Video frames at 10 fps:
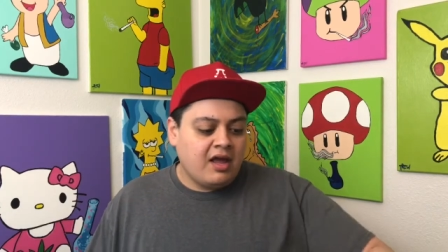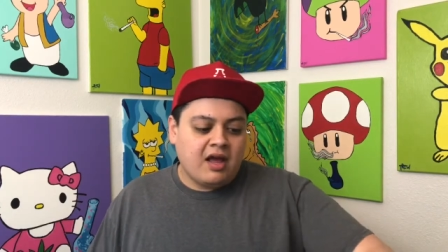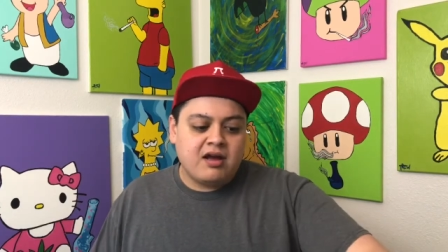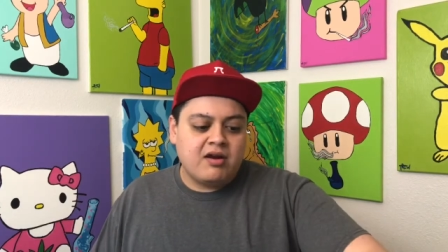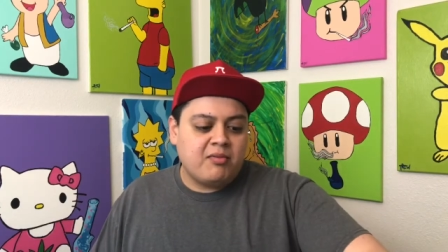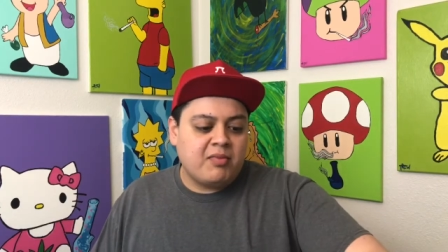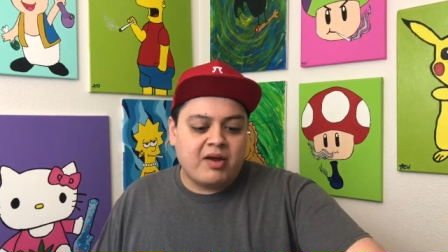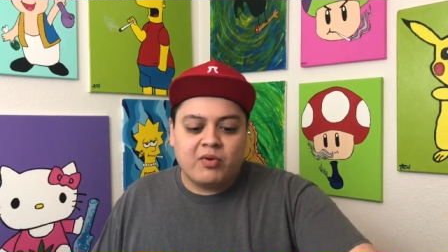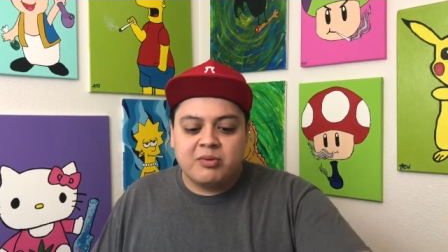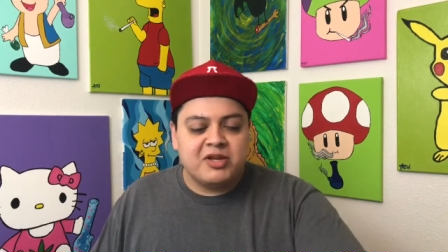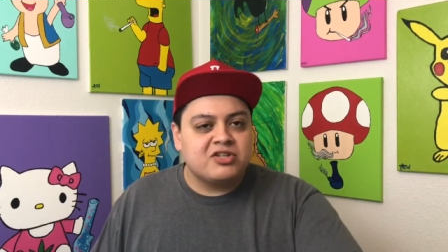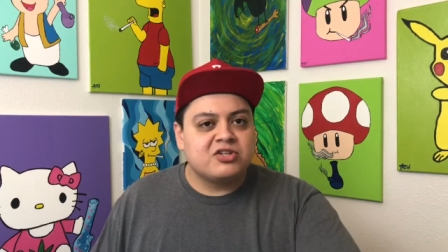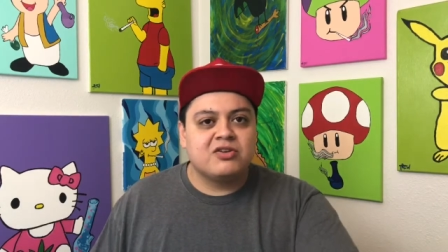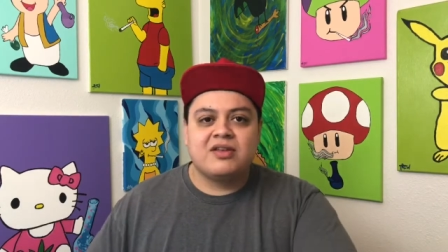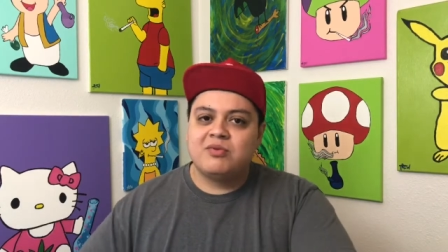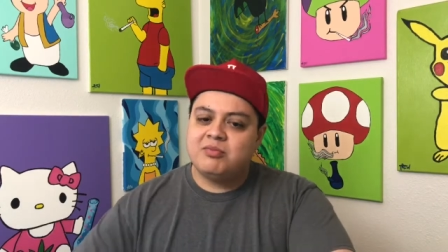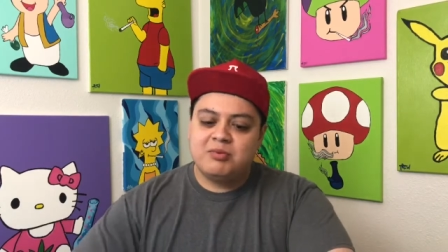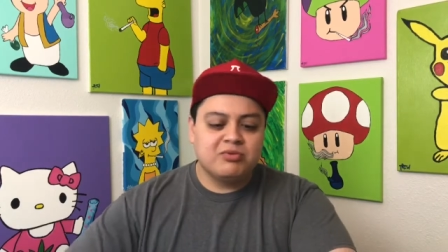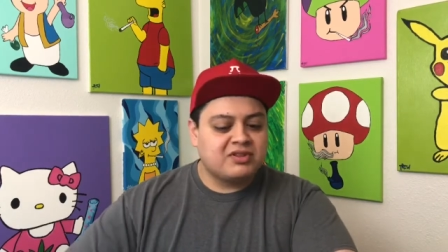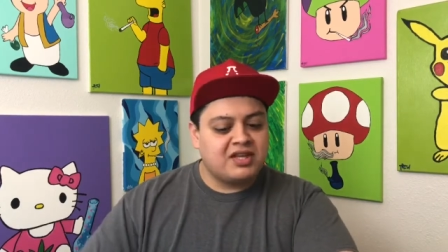I want to make sure that when
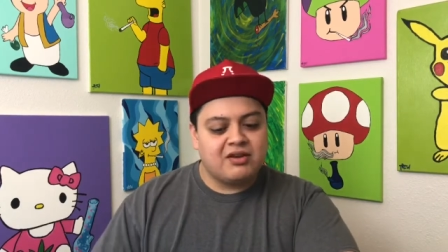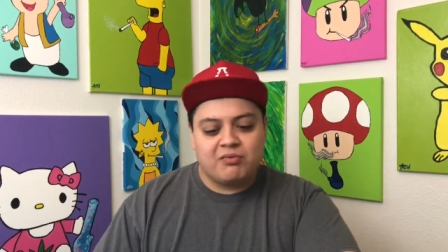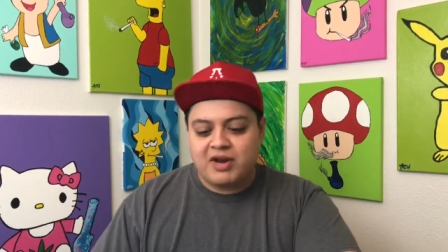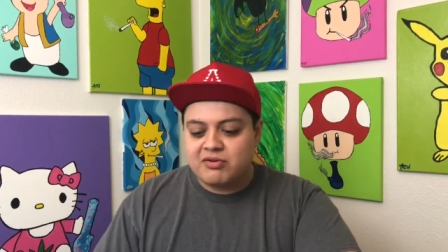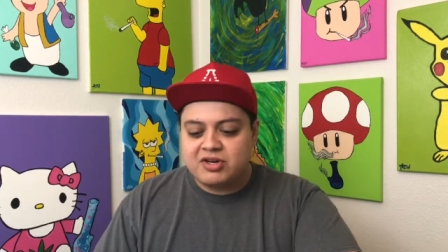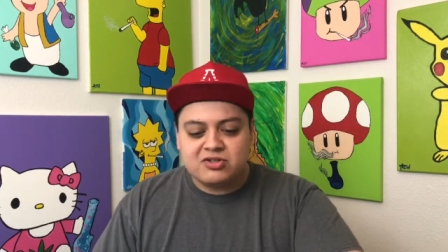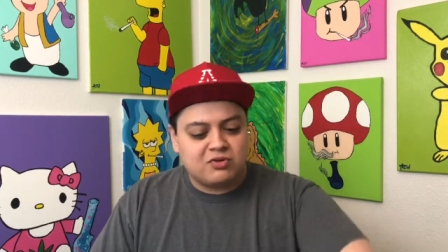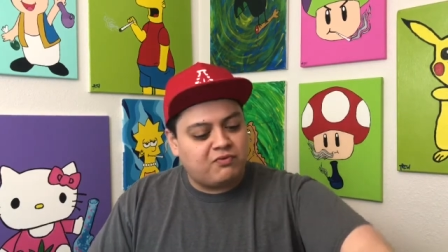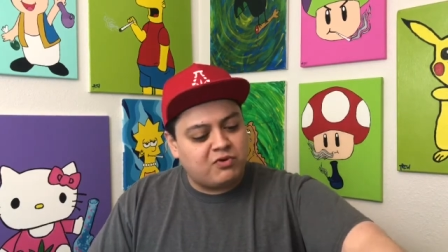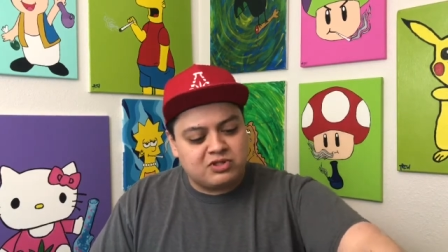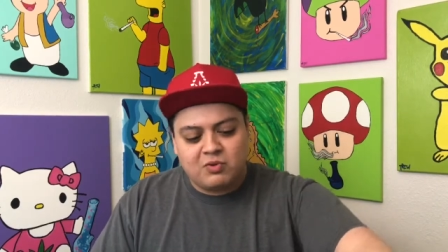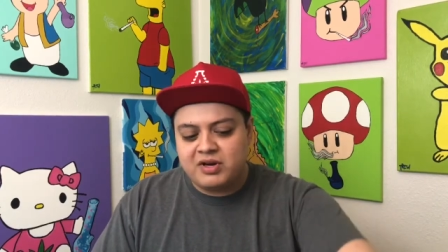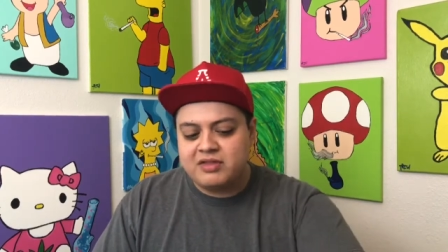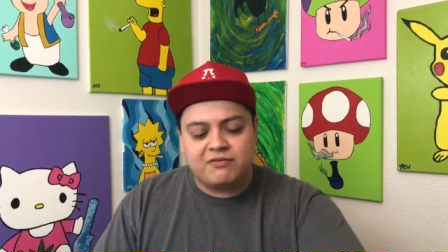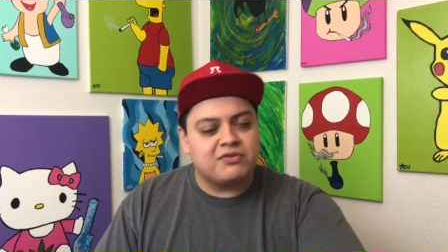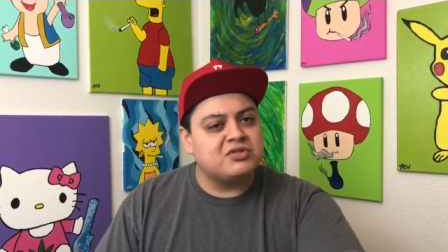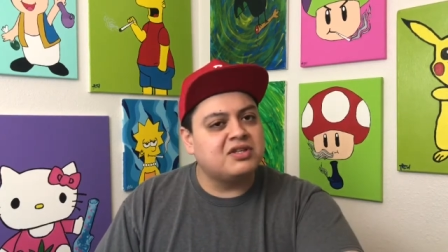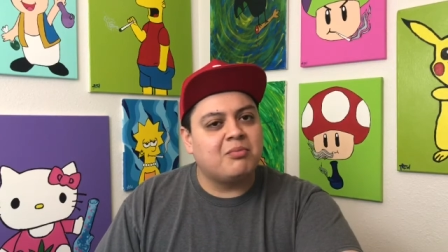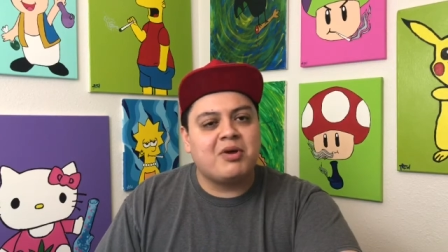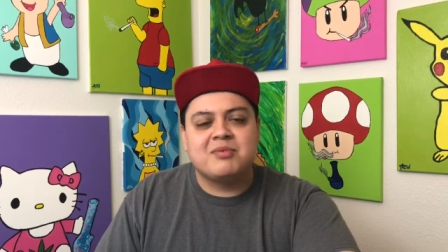people think recreational 420, the first thing
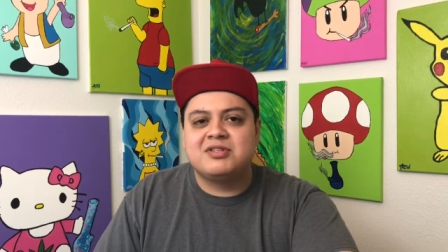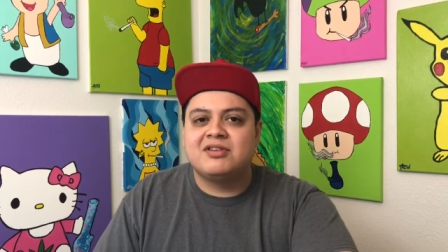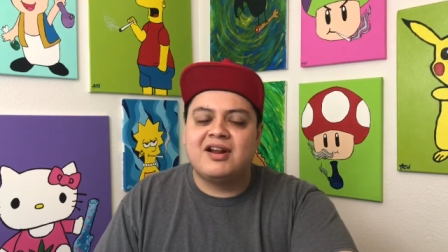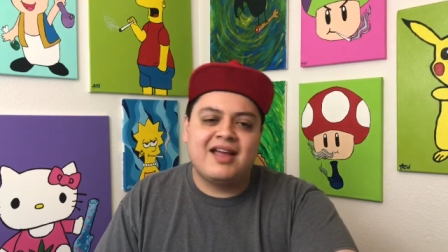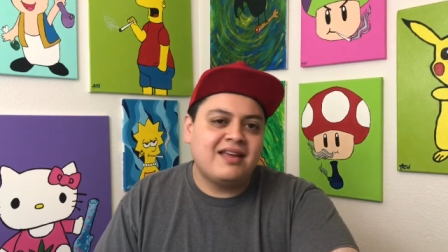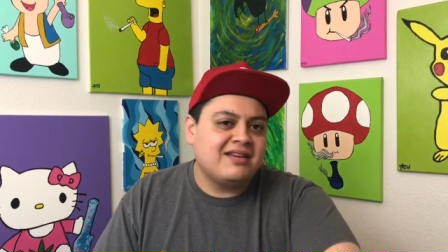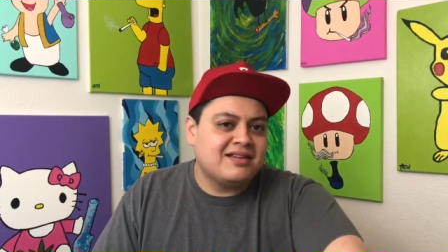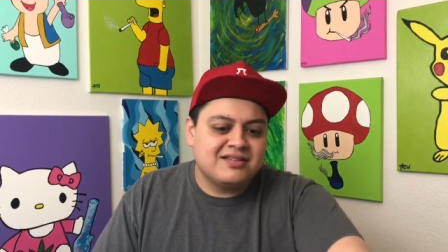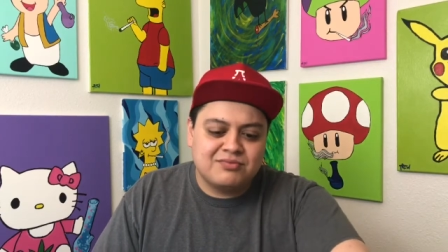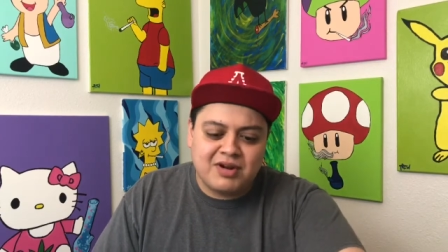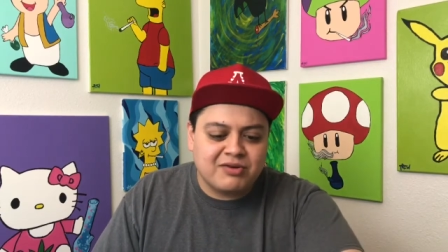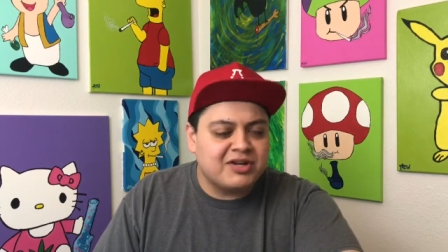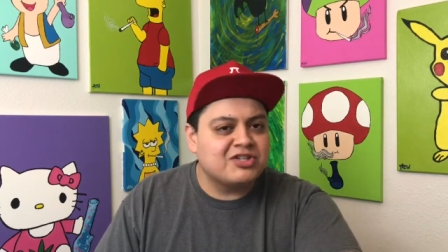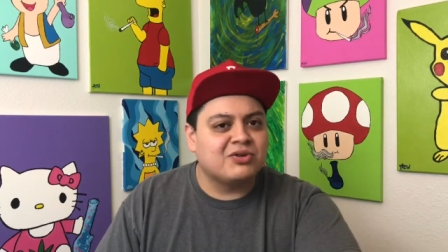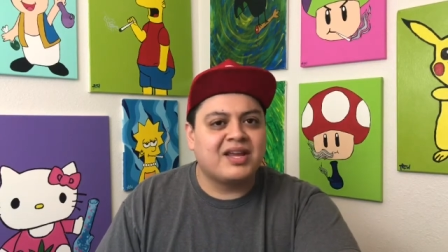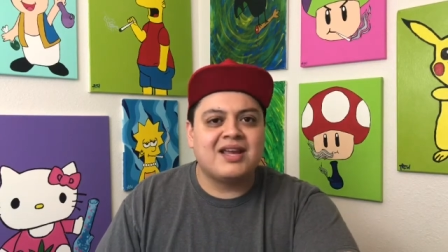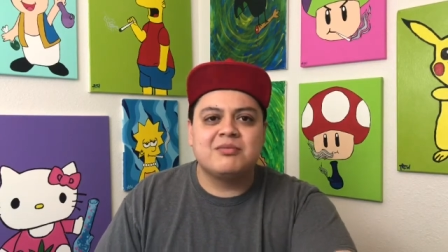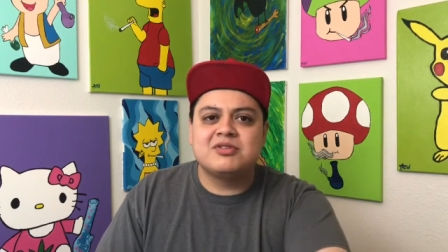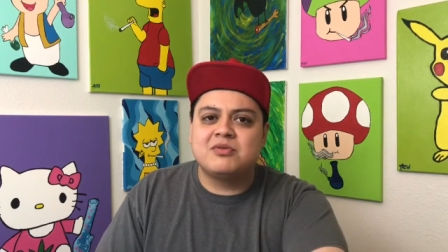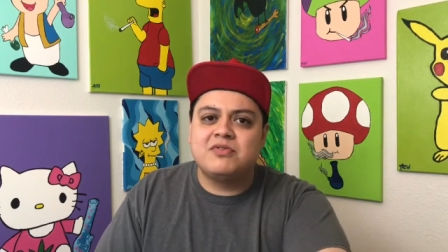that pops into their head is recreational
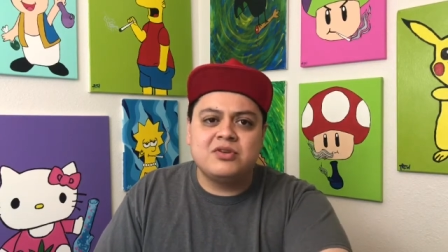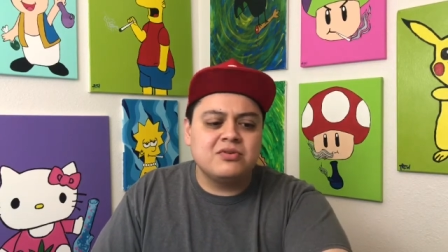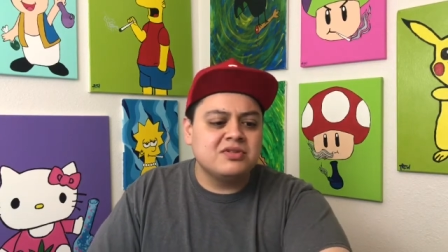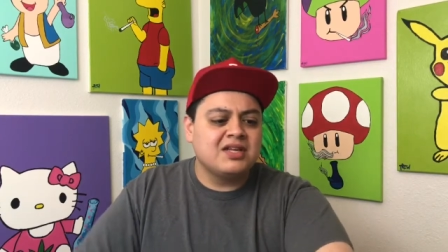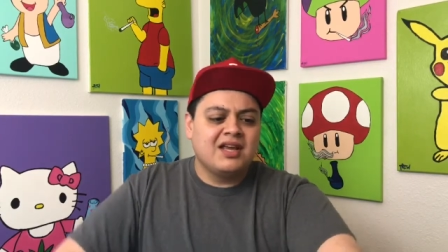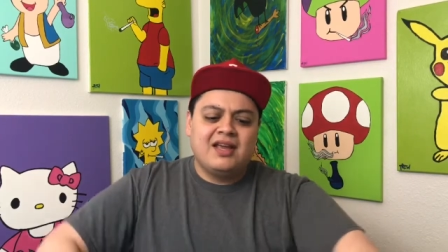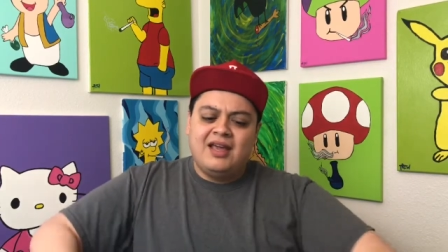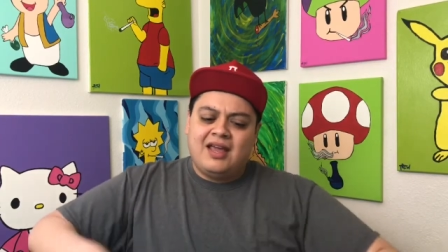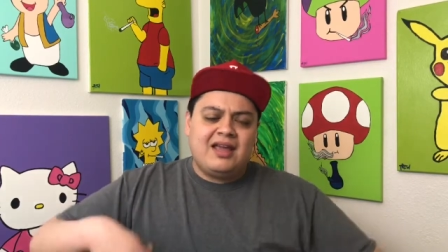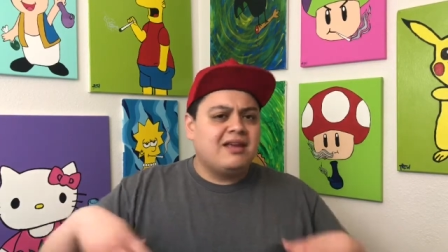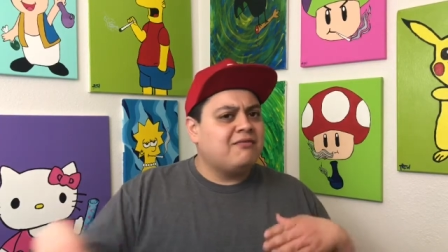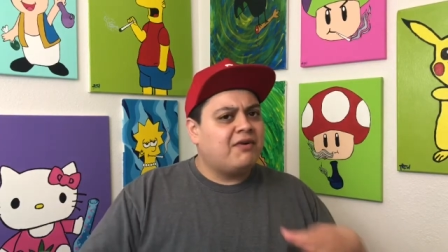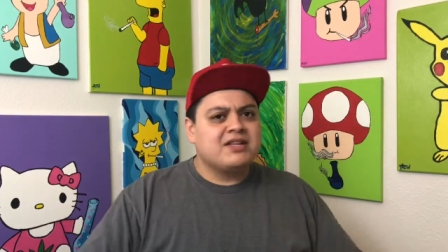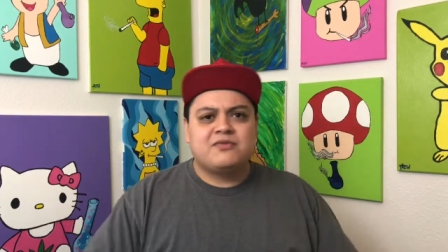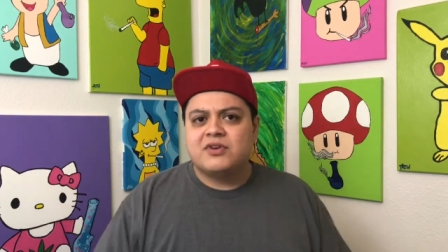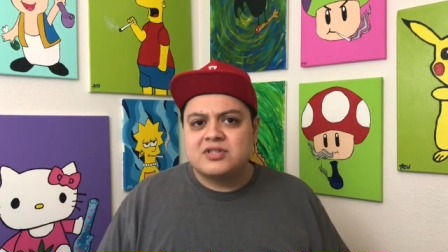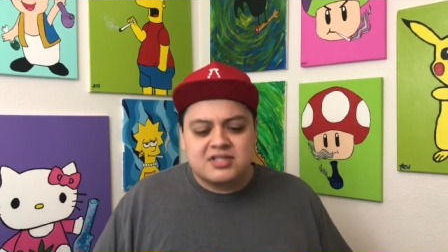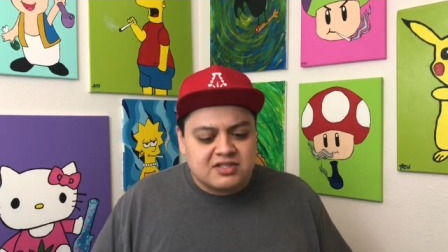cannabis reviews, and vice versa.